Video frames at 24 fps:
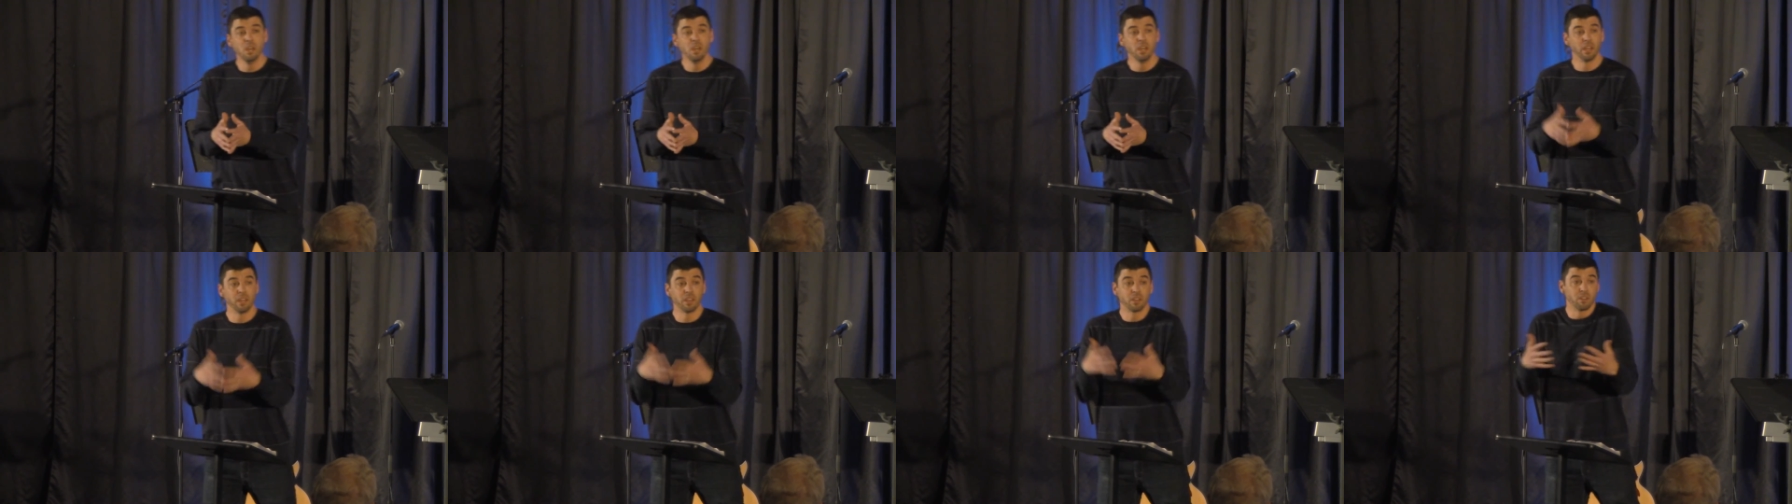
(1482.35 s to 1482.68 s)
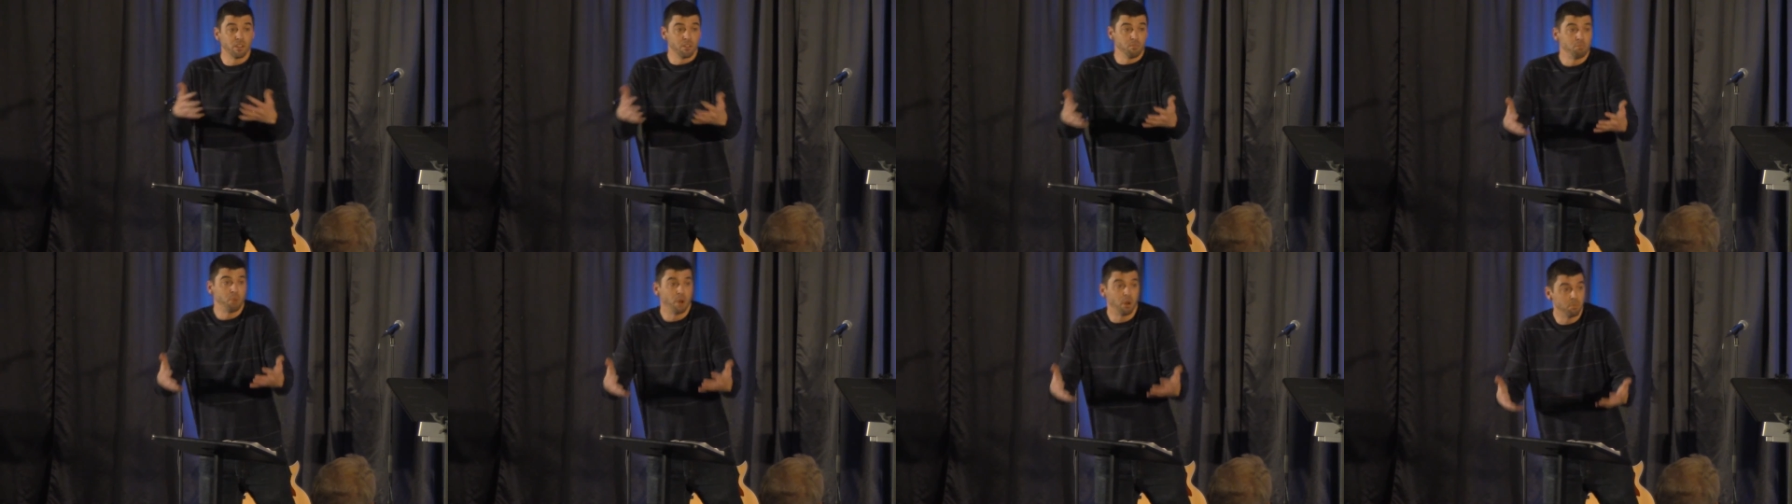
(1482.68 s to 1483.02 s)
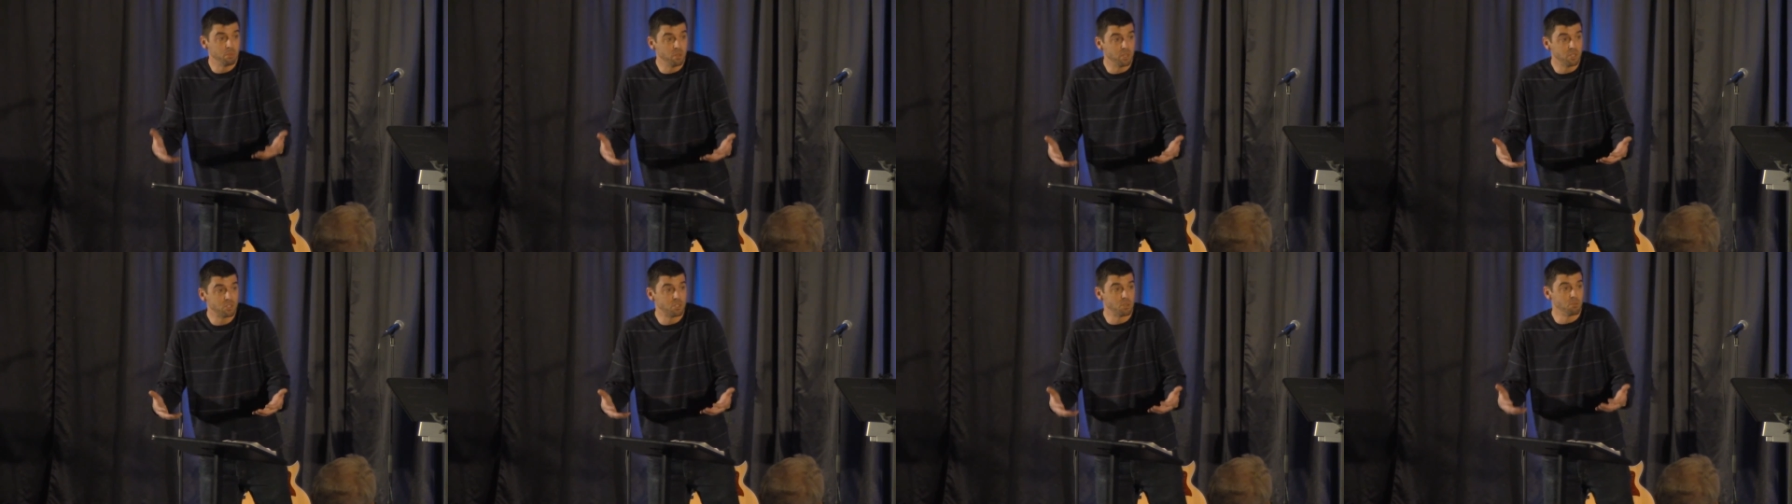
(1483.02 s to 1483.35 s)
and he could have
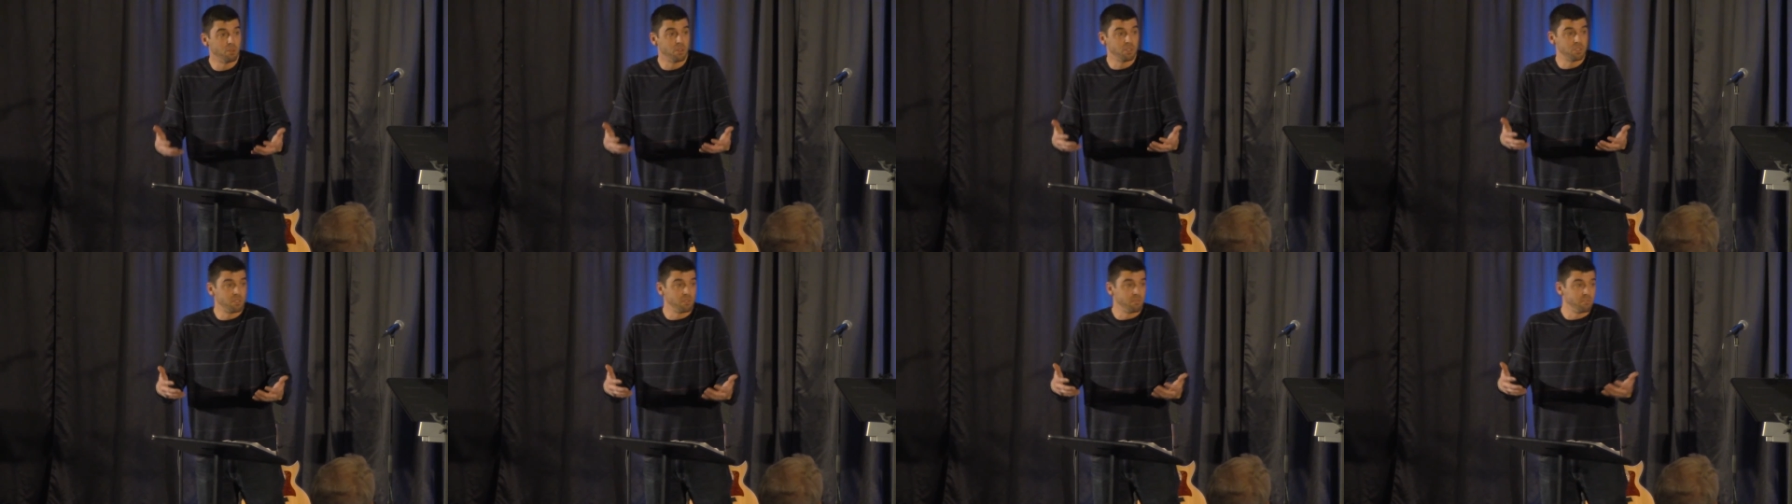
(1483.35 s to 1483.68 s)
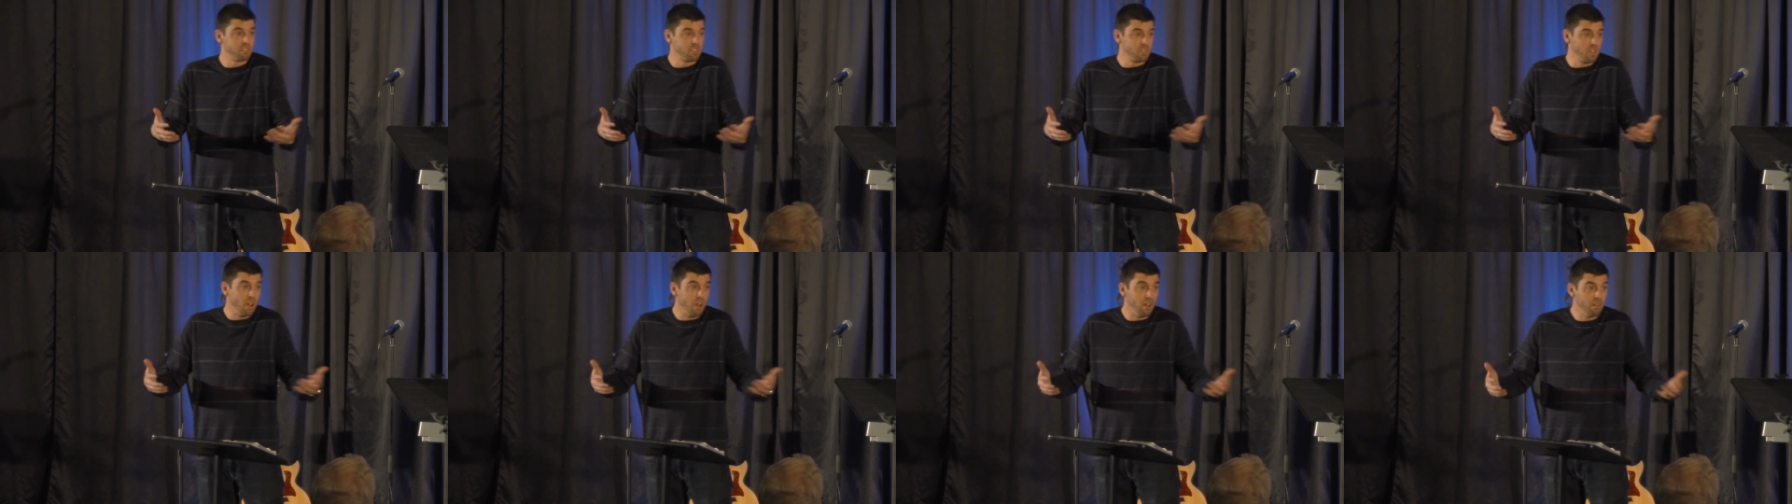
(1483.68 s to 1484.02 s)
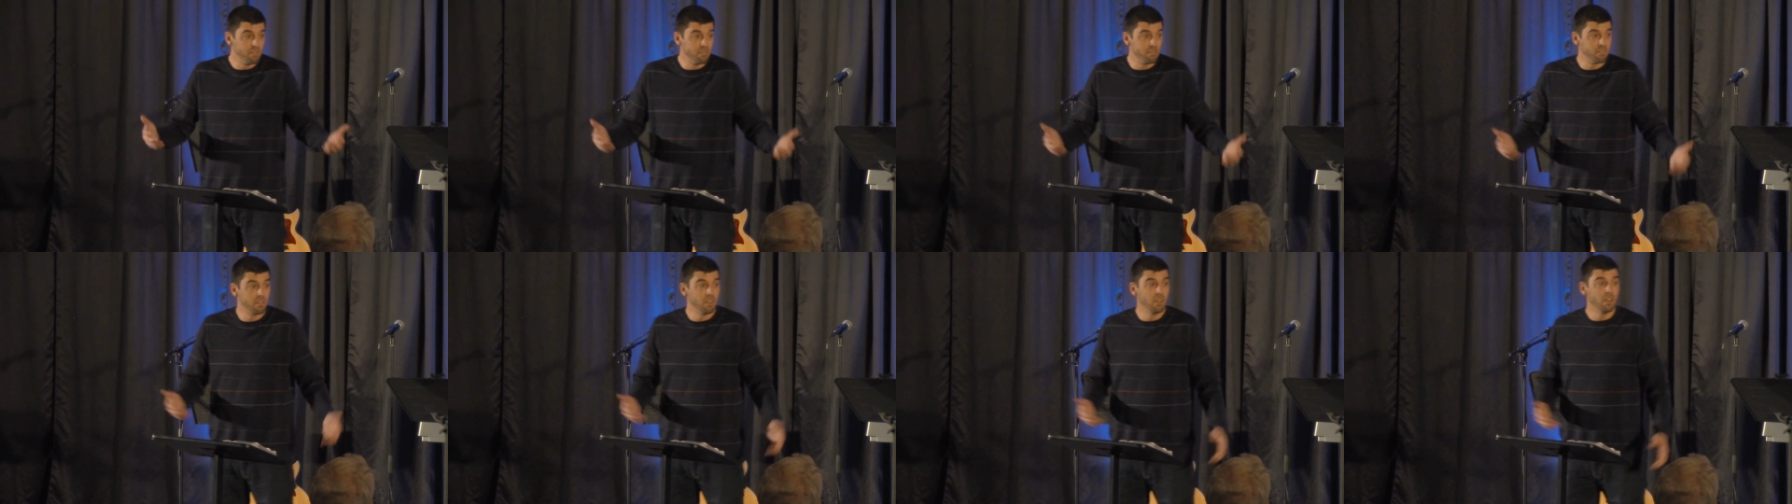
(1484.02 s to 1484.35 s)
published a bunch of
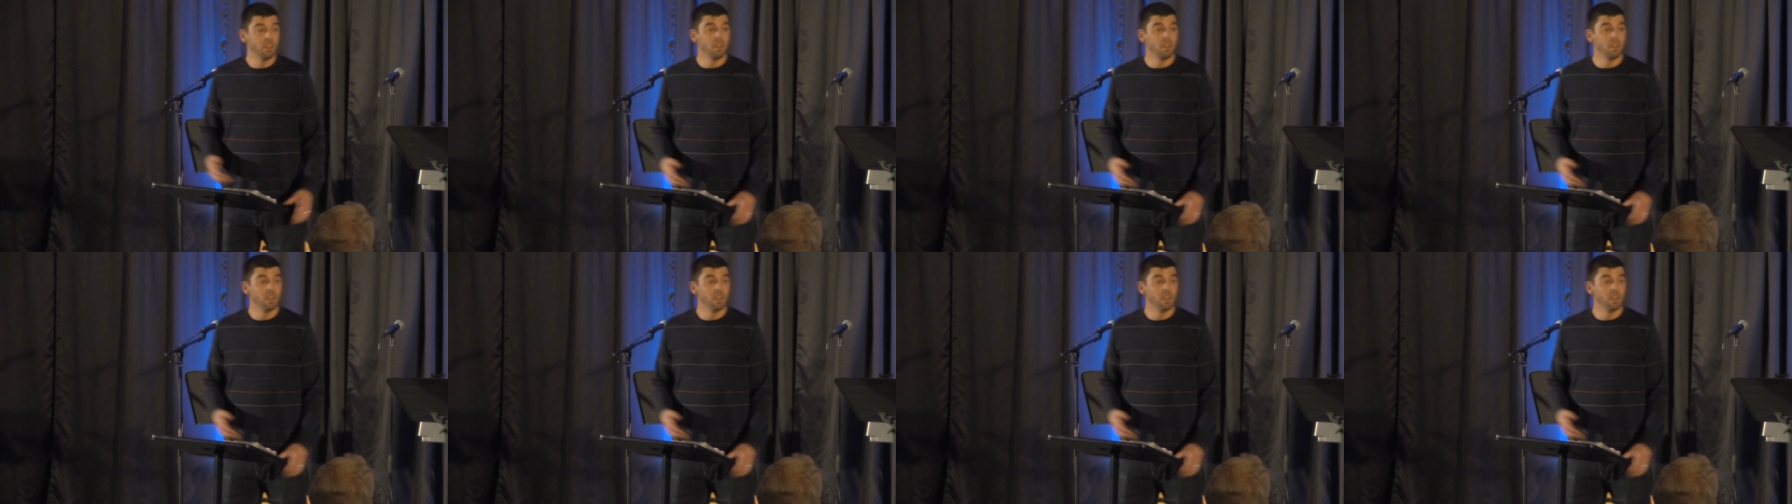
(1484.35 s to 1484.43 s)
stuff